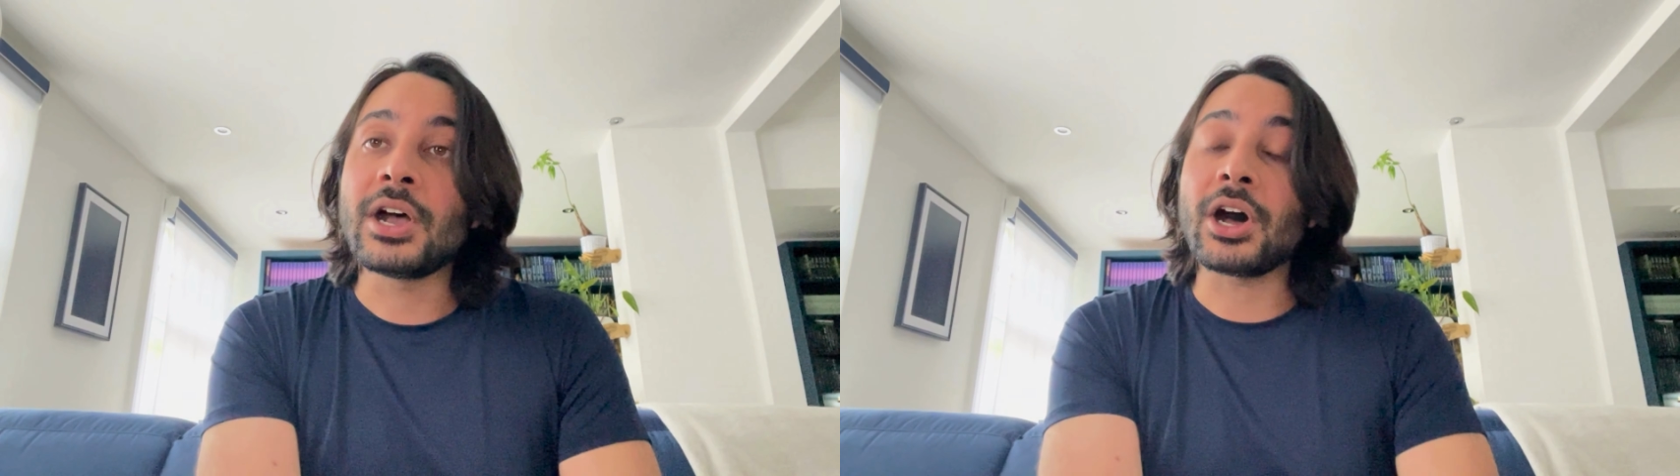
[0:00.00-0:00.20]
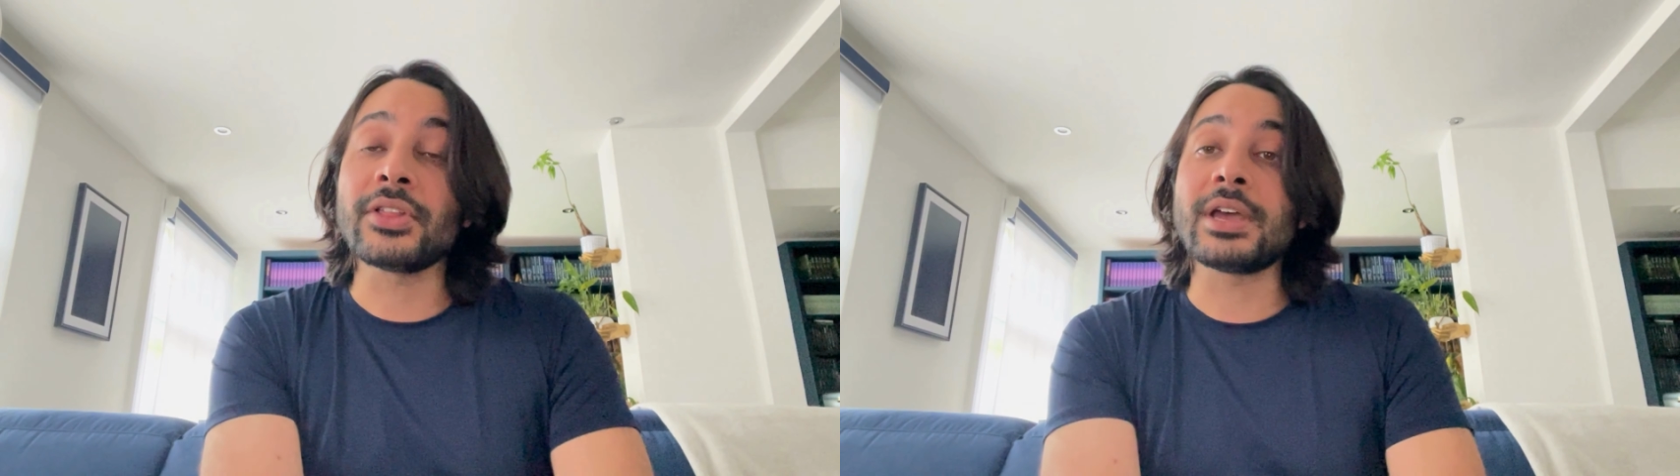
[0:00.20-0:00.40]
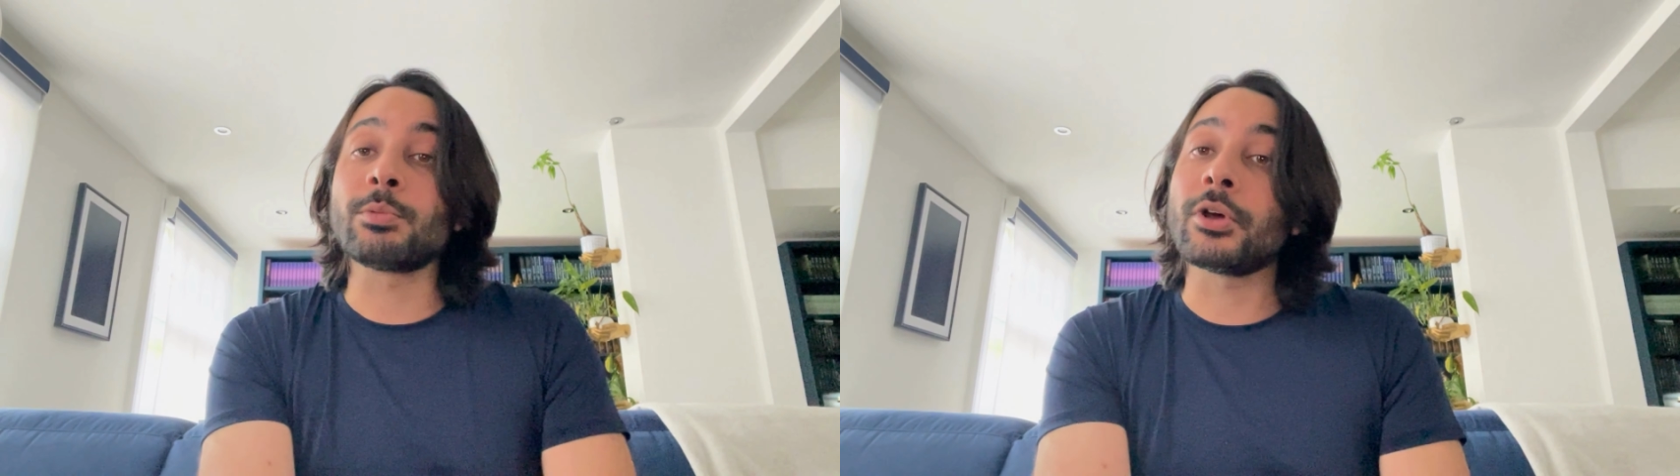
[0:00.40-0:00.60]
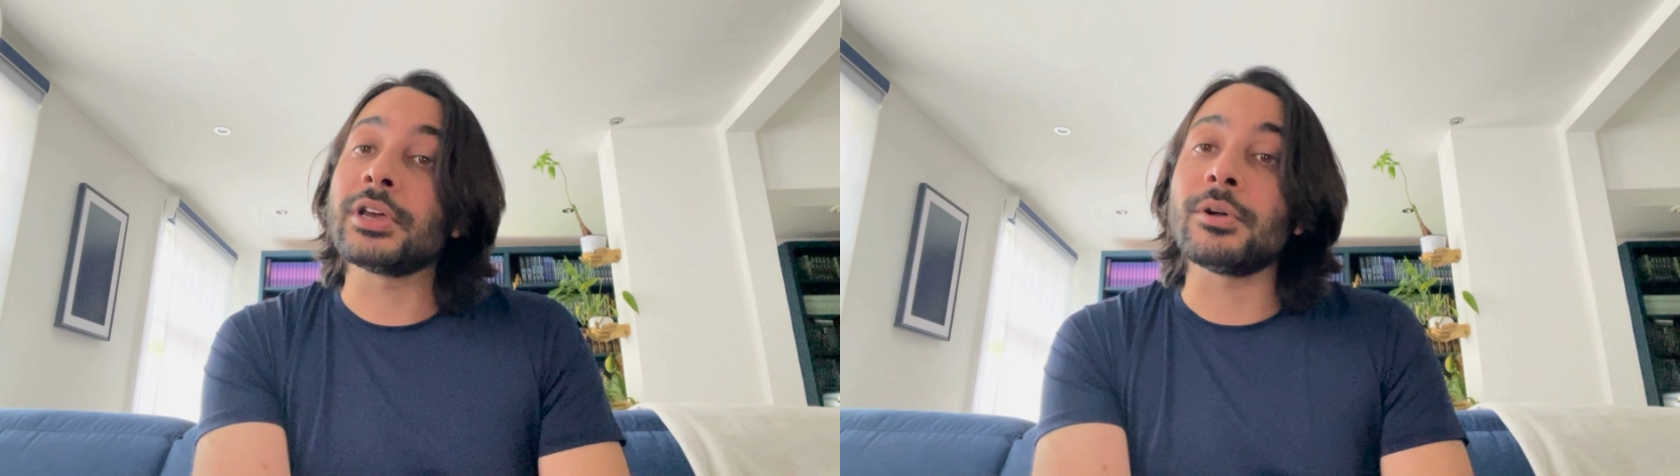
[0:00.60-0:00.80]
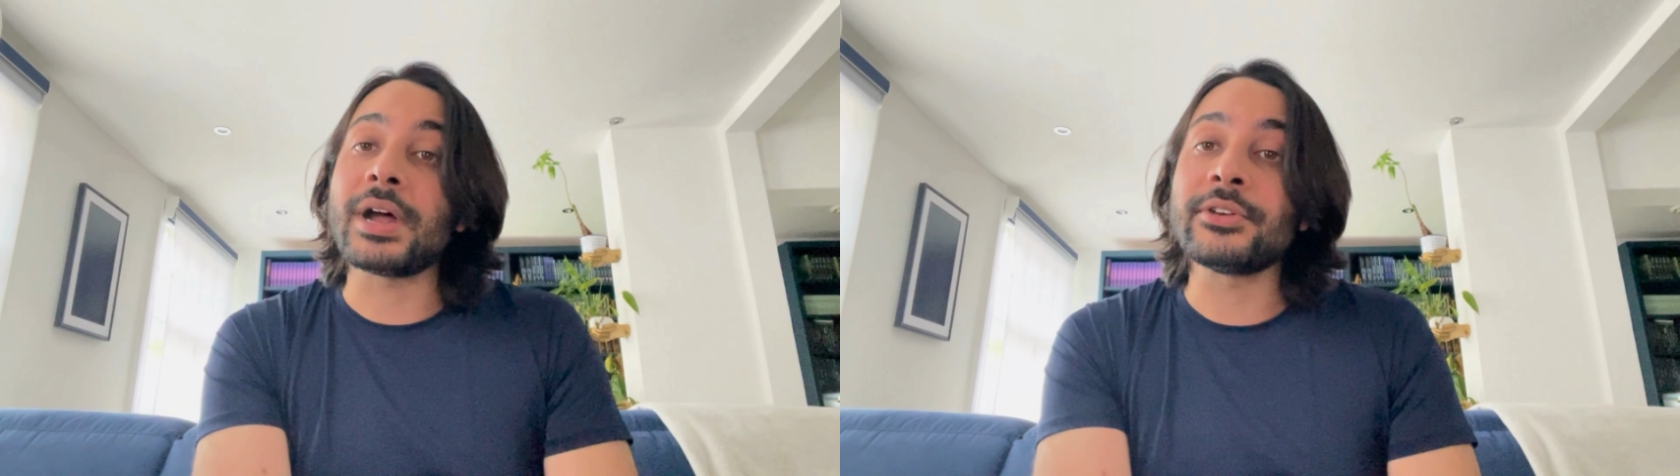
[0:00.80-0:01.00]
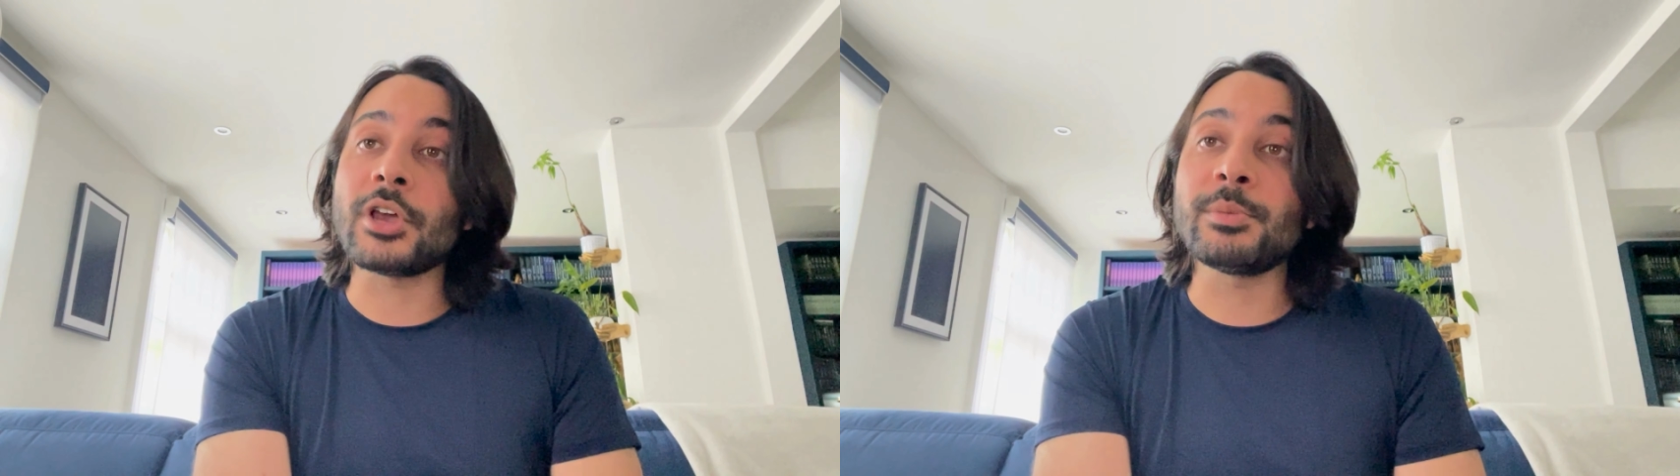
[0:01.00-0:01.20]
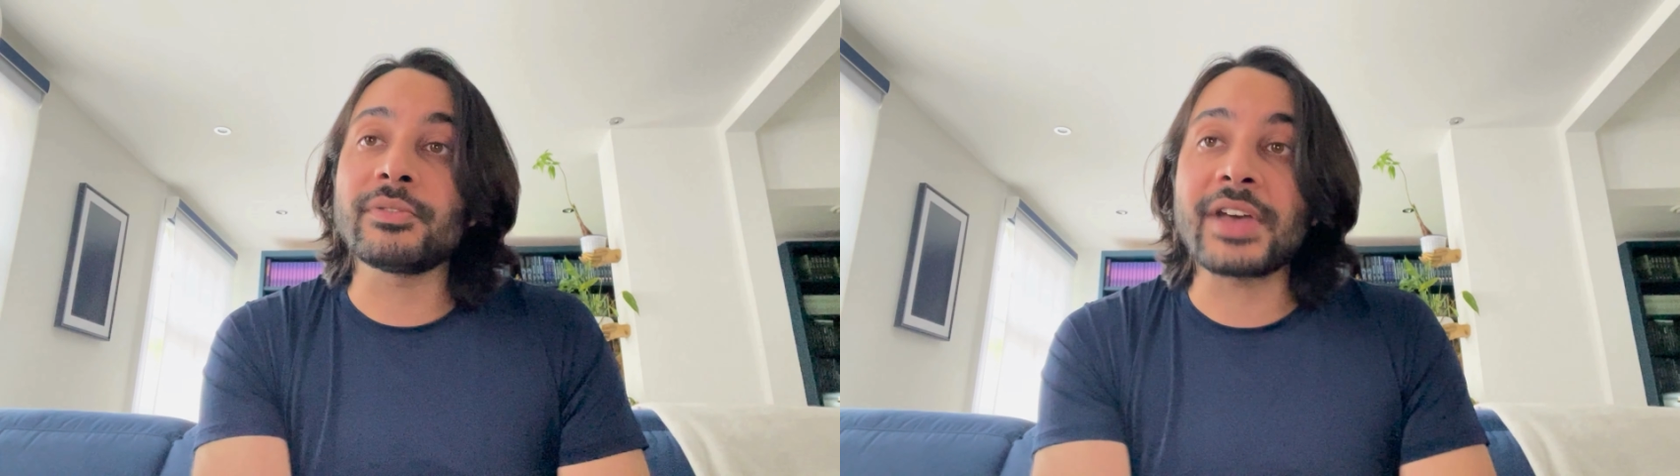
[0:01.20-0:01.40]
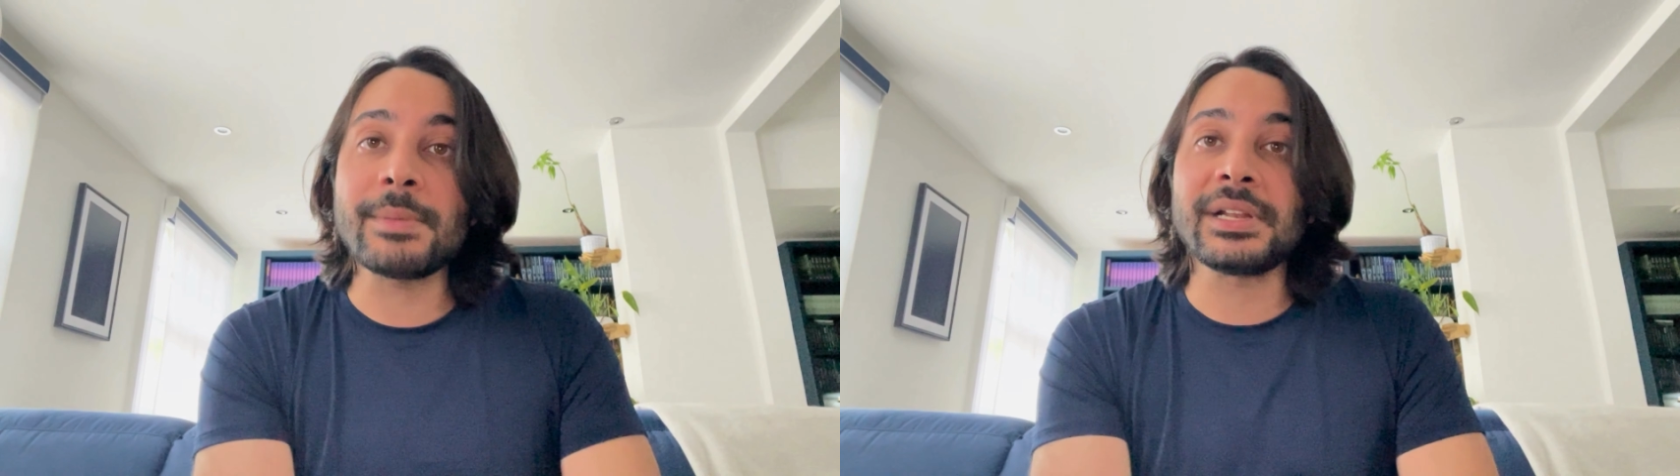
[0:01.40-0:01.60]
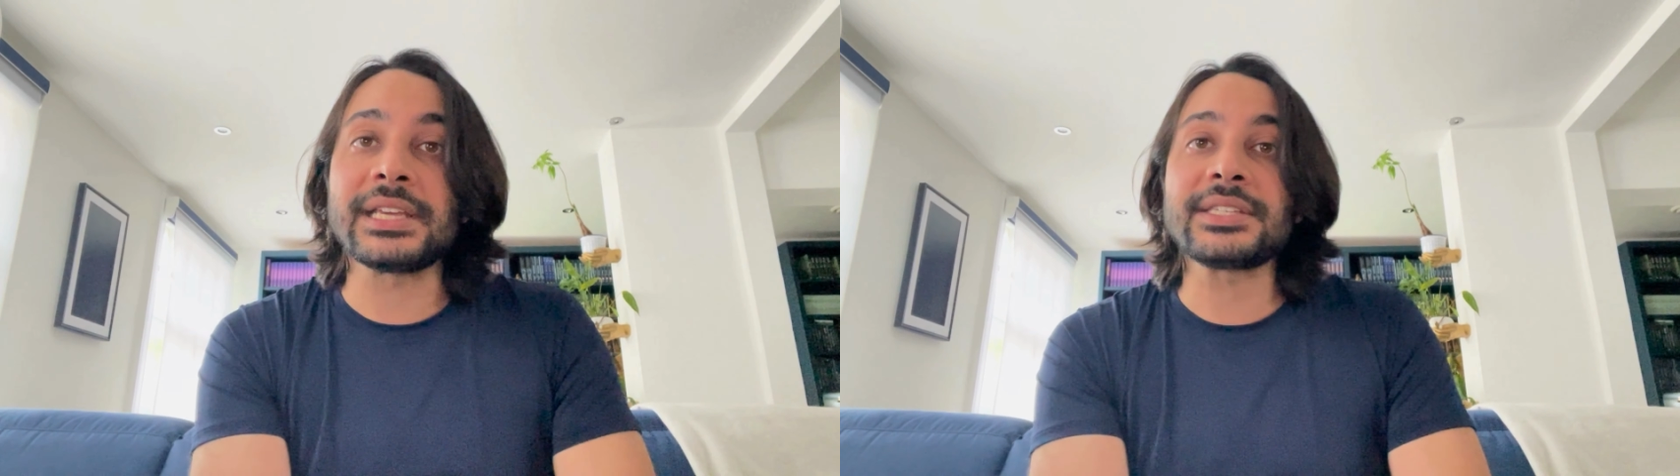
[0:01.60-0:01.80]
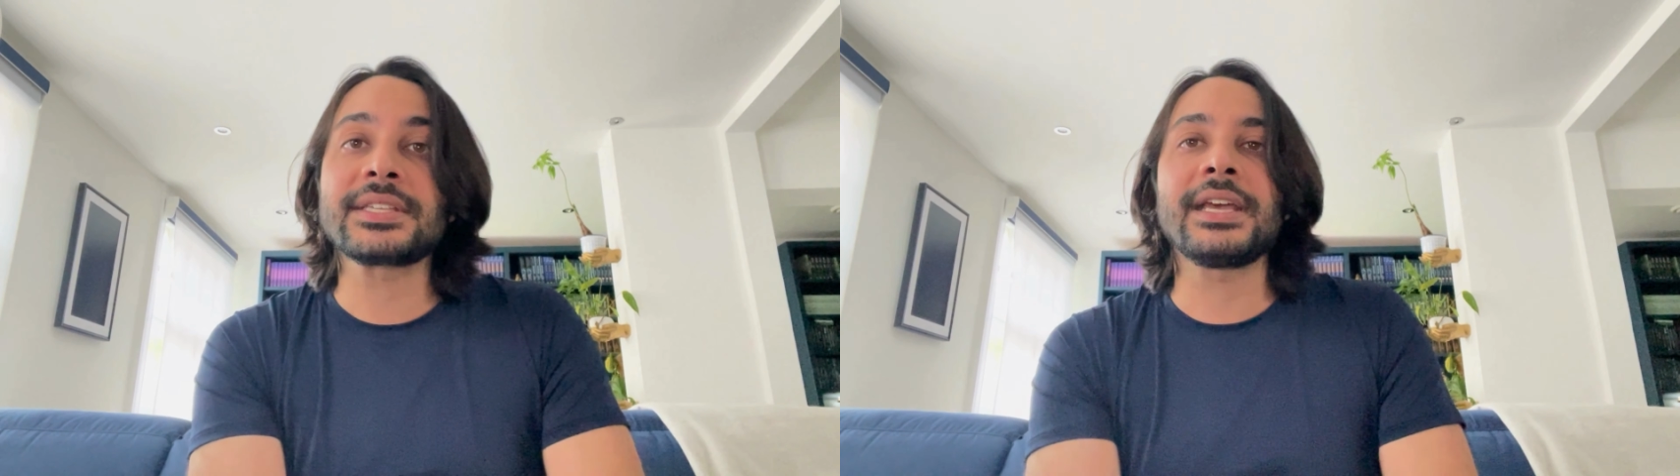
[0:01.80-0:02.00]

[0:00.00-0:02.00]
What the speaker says: Are there royal and noble families?